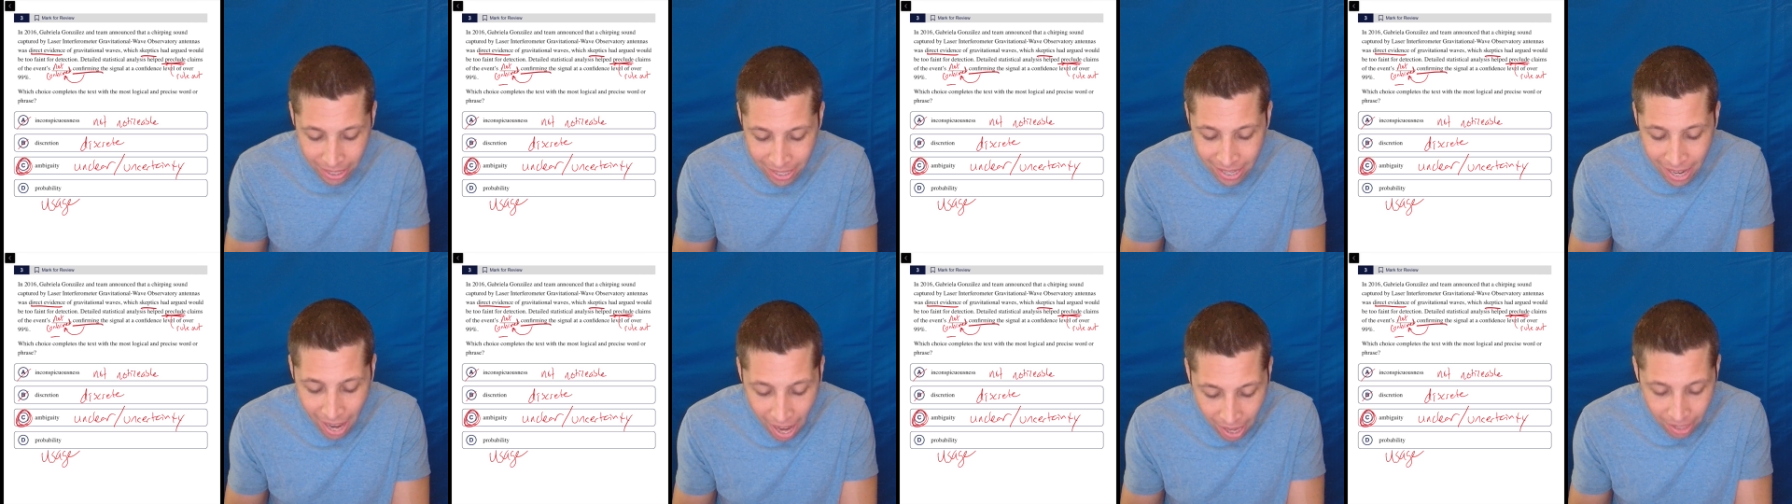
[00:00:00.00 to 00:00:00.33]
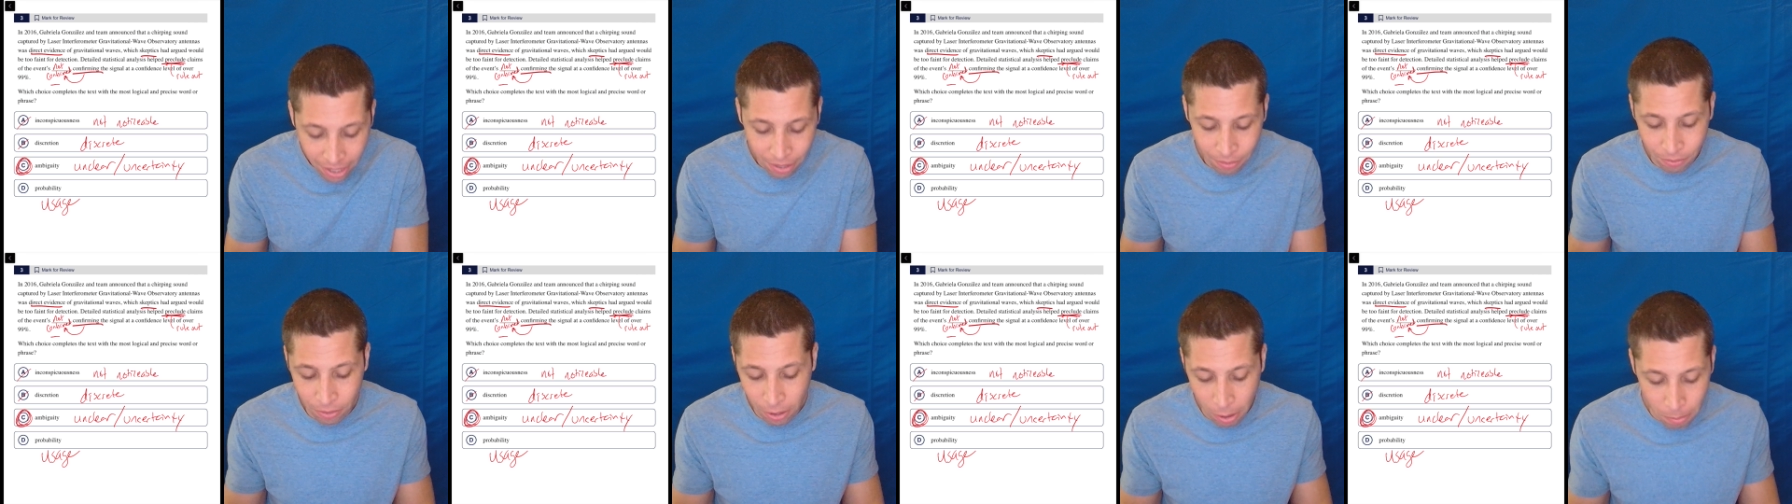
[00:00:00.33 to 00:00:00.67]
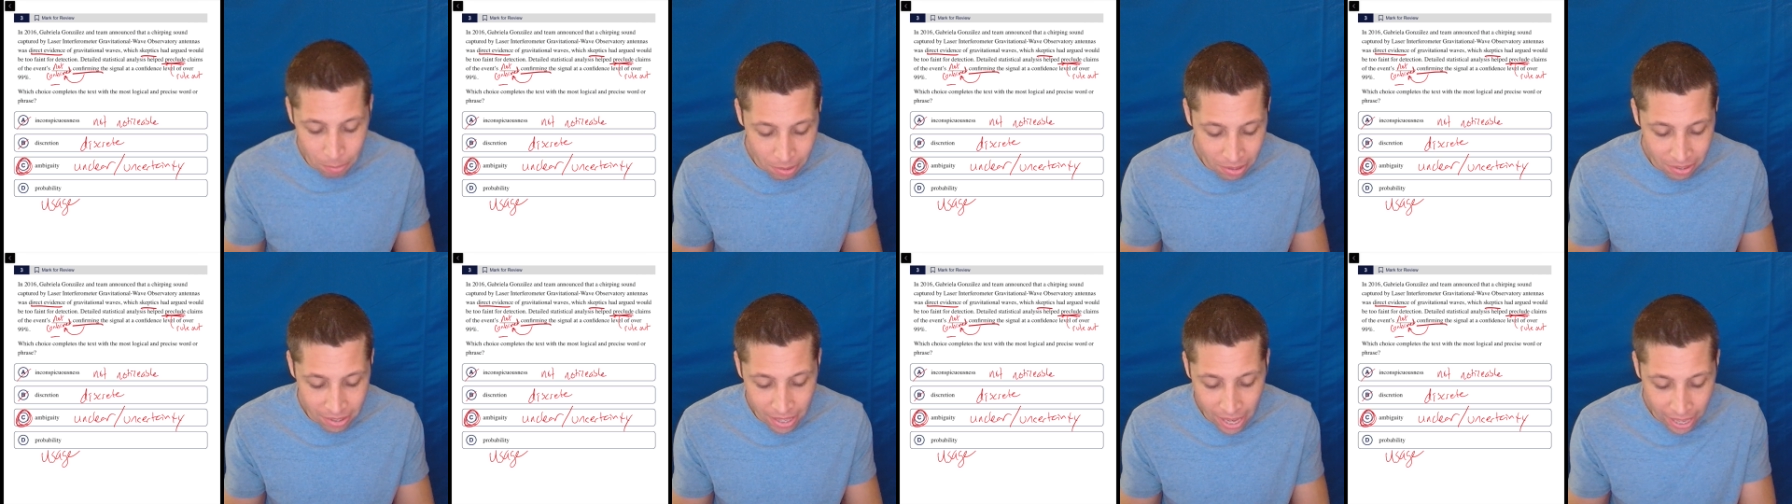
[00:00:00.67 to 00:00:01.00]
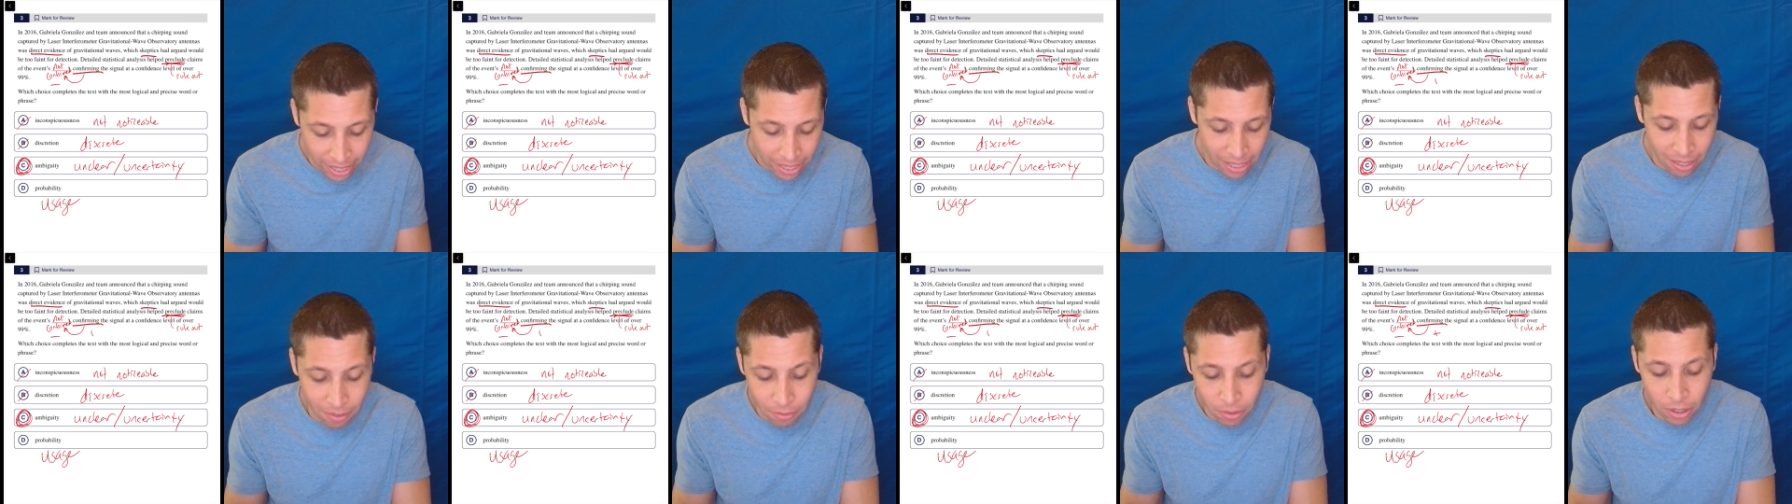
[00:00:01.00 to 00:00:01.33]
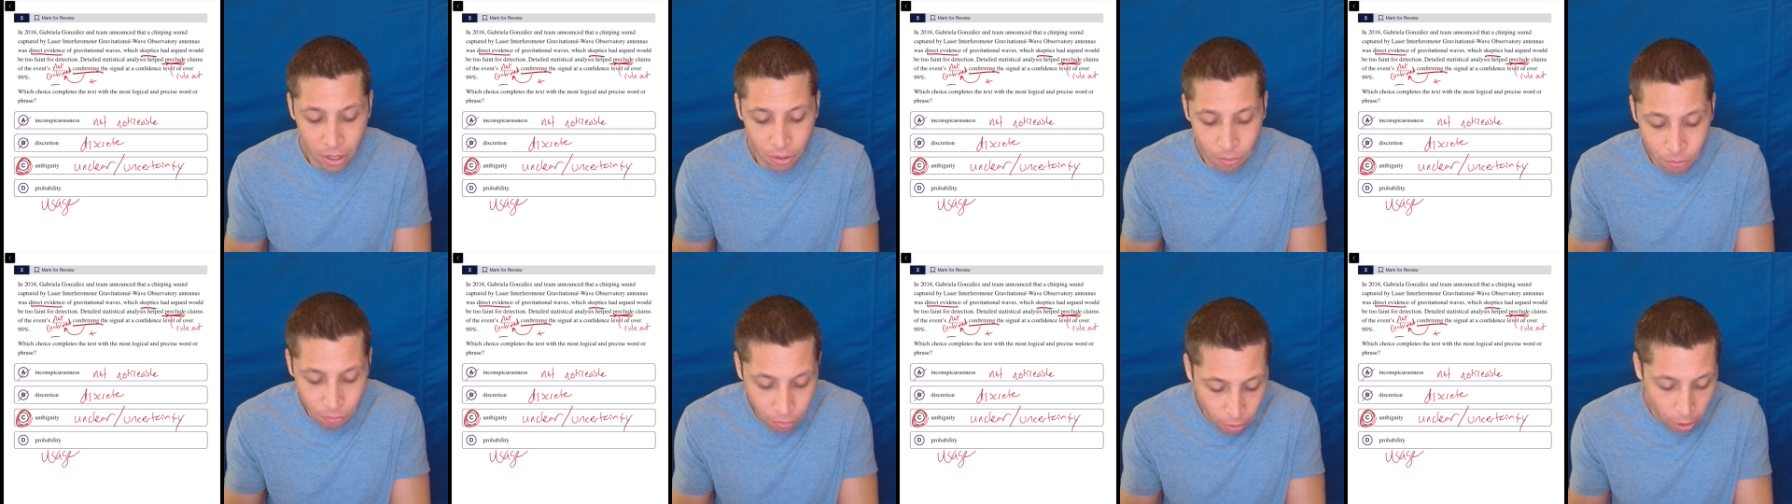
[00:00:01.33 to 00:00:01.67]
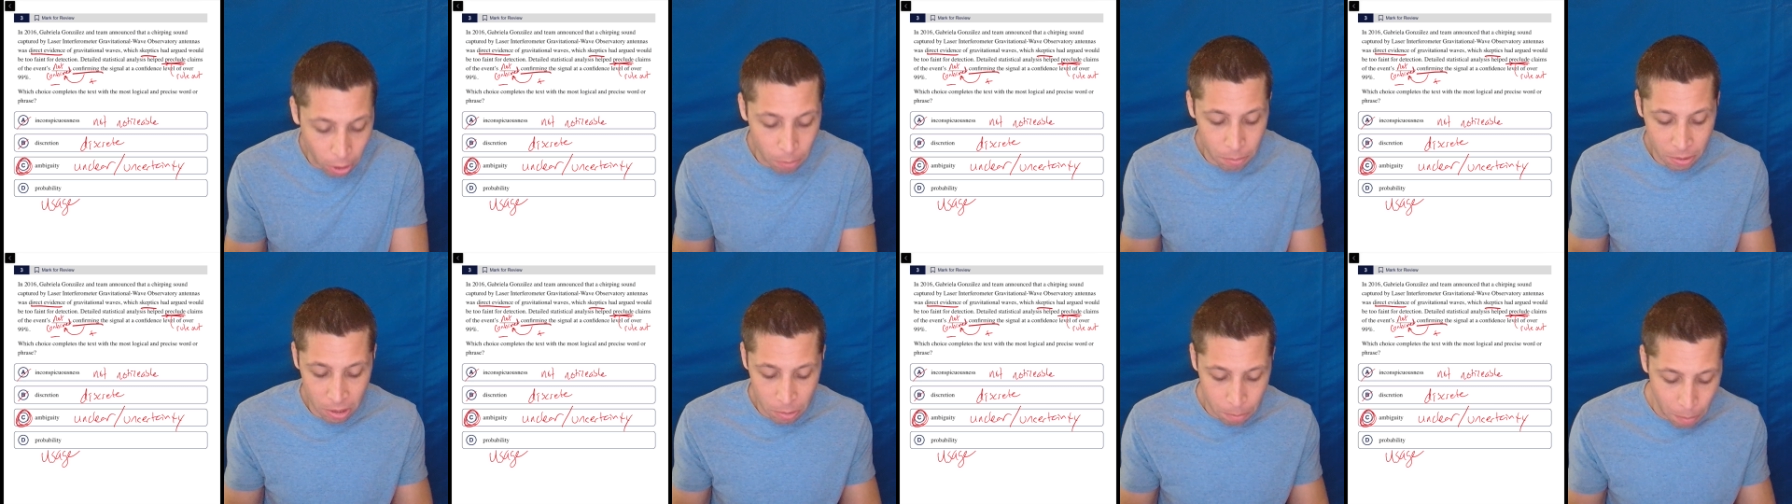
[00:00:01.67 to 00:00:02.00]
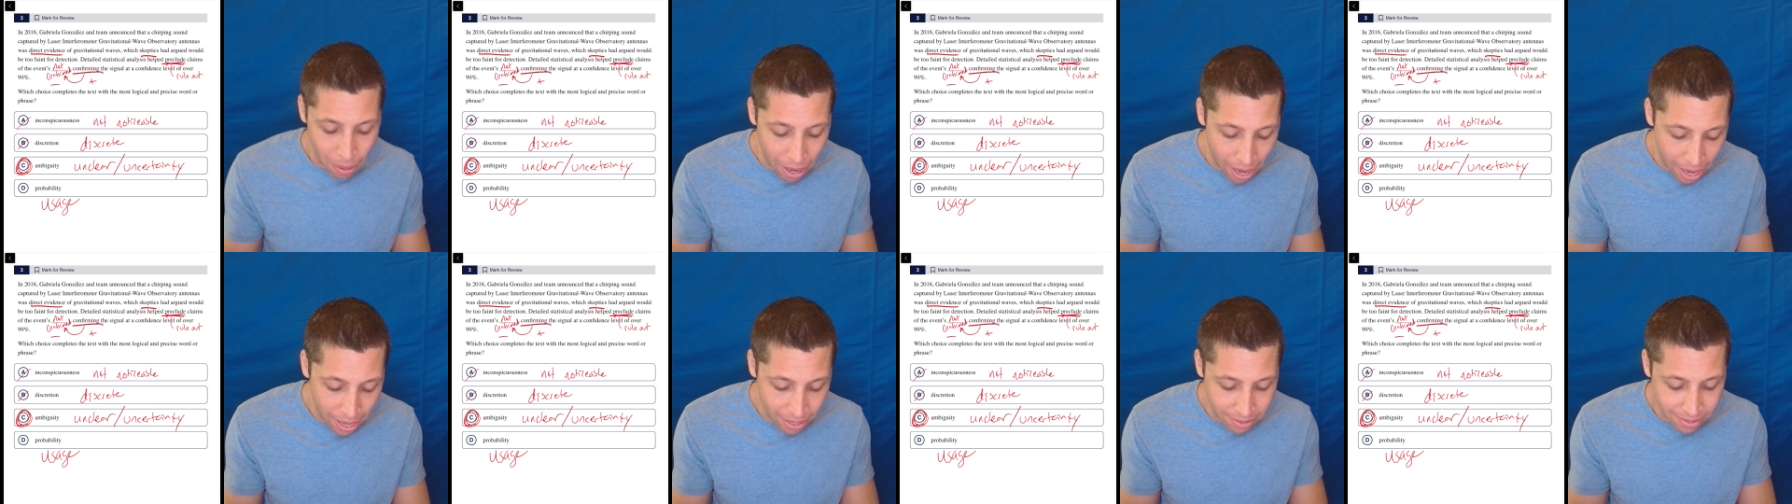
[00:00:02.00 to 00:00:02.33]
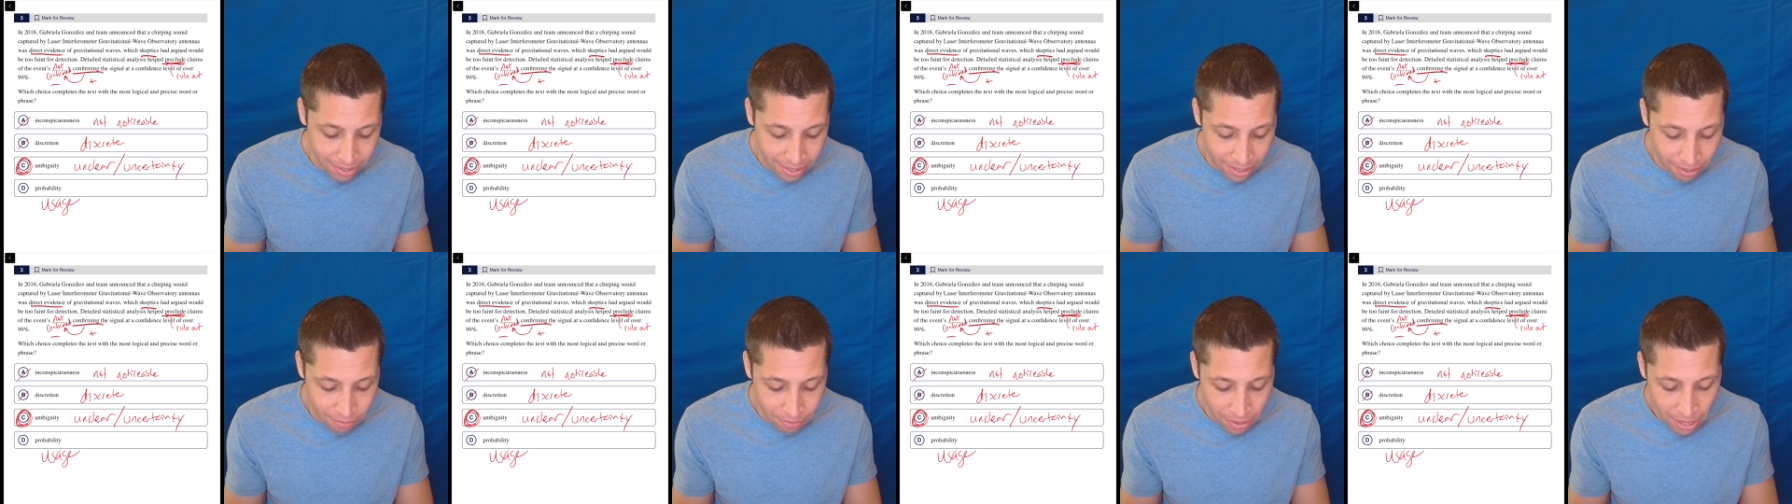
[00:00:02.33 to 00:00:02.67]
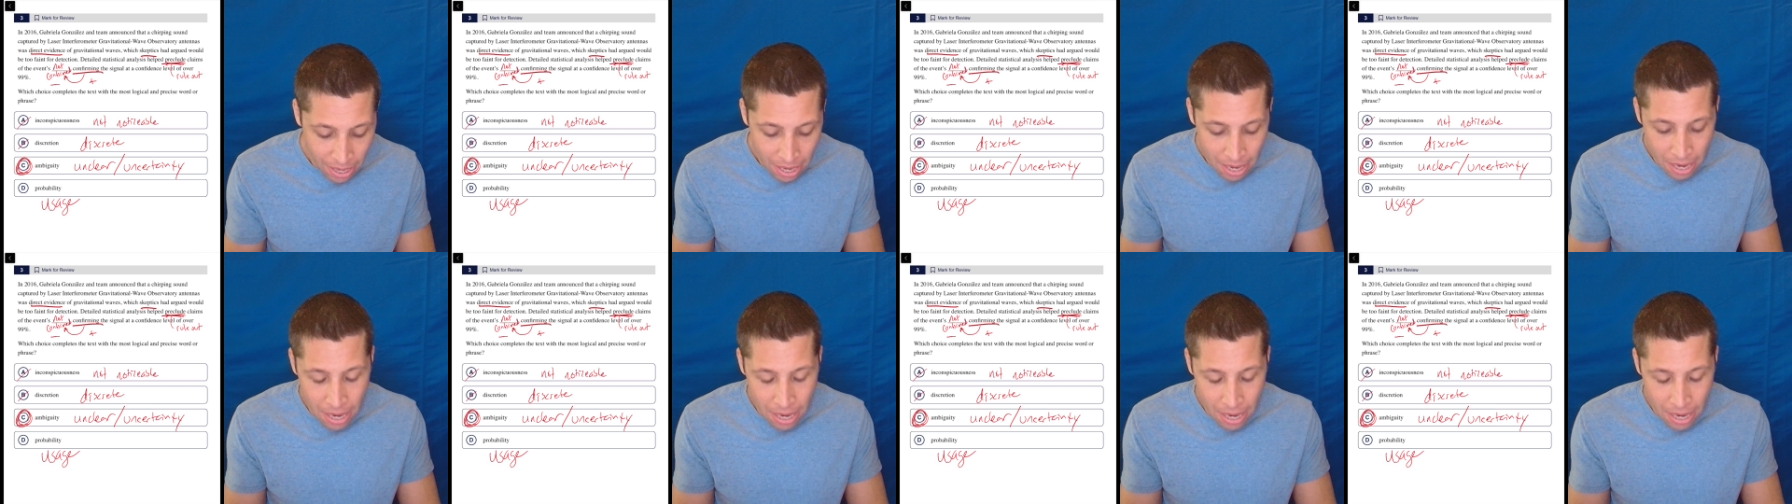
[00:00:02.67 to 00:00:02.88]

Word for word: Not confirmed is negative, confirmed is positive.